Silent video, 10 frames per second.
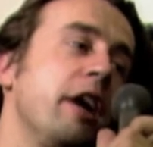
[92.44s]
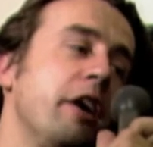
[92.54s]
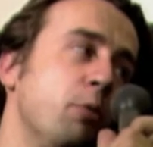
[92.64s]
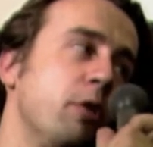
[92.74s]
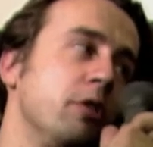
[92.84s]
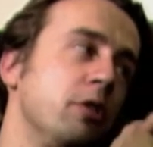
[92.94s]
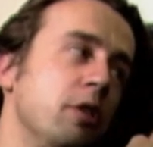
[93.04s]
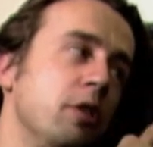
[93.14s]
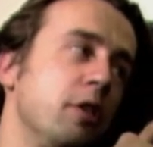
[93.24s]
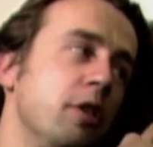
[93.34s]

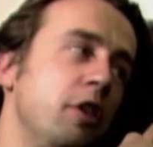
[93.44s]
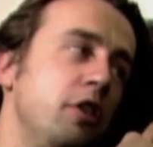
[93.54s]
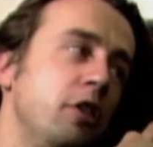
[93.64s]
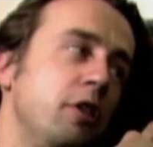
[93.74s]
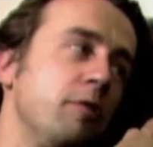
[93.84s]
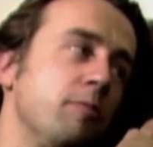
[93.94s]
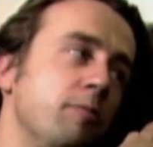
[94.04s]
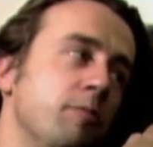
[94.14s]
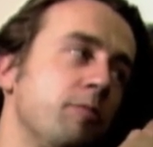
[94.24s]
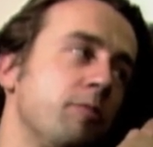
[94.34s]

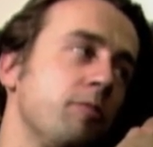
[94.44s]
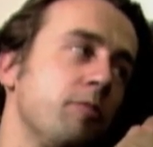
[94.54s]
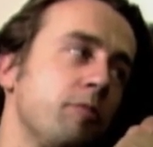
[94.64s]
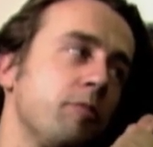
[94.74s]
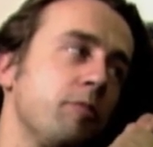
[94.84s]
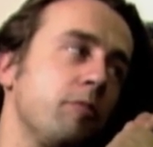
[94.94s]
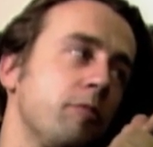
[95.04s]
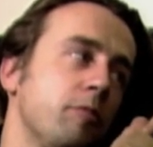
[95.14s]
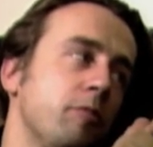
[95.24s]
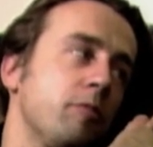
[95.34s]

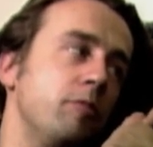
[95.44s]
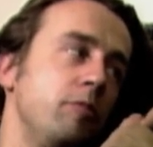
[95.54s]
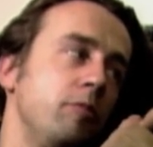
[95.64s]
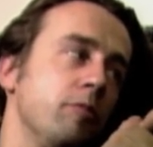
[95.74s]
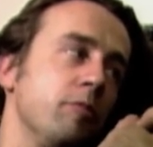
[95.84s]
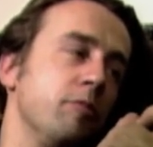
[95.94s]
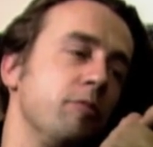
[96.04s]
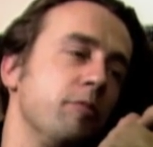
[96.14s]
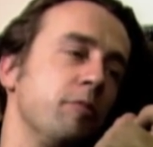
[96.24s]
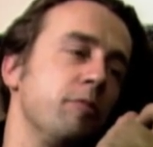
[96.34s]

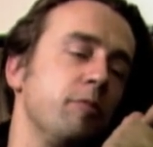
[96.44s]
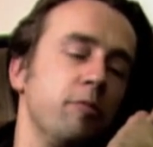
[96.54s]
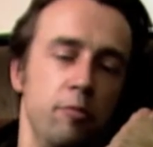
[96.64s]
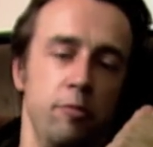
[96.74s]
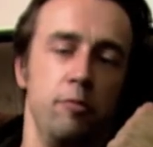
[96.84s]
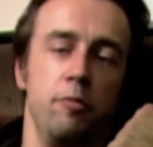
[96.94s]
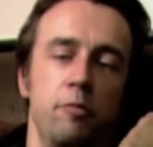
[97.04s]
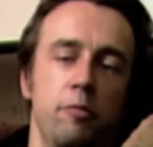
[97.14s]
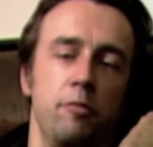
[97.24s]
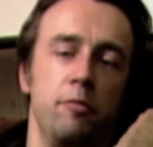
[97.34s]

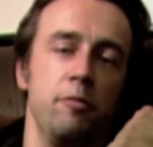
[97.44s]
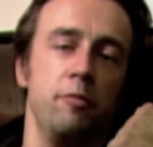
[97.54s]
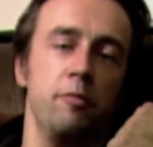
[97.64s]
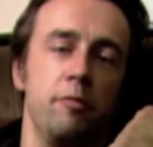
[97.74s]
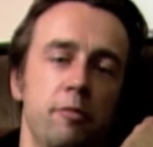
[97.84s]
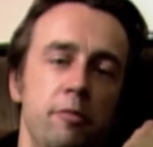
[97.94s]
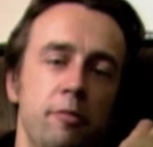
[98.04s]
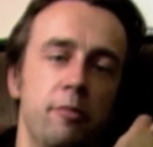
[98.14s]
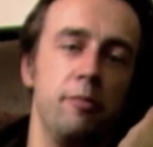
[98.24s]
This person isn't speaking.